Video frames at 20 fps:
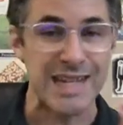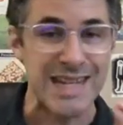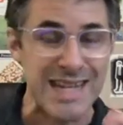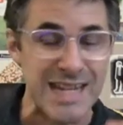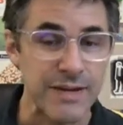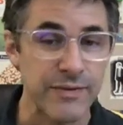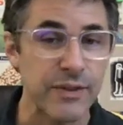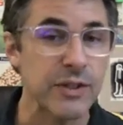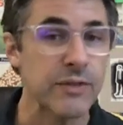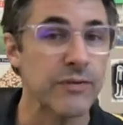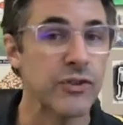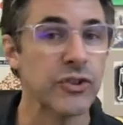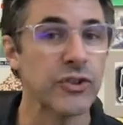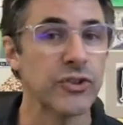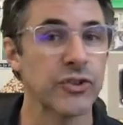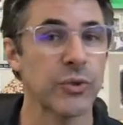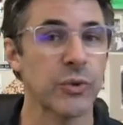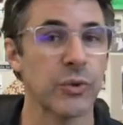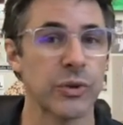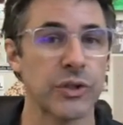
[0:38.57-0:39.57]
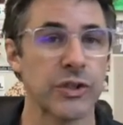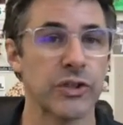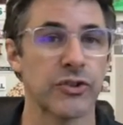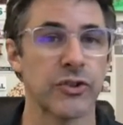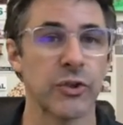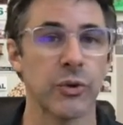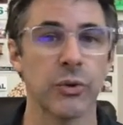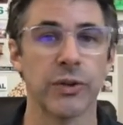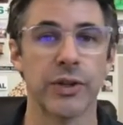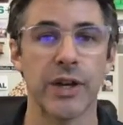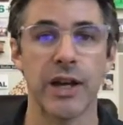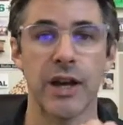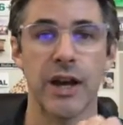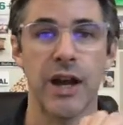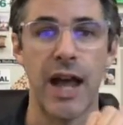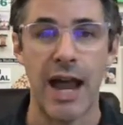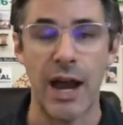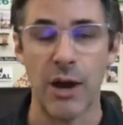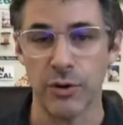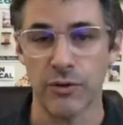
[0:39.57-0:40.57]
Even if the story is told
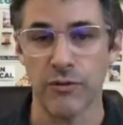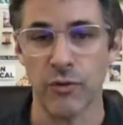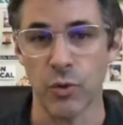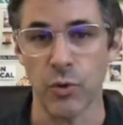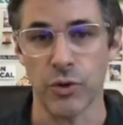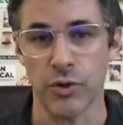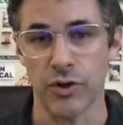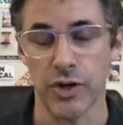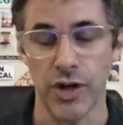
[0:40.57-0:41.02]
out of order,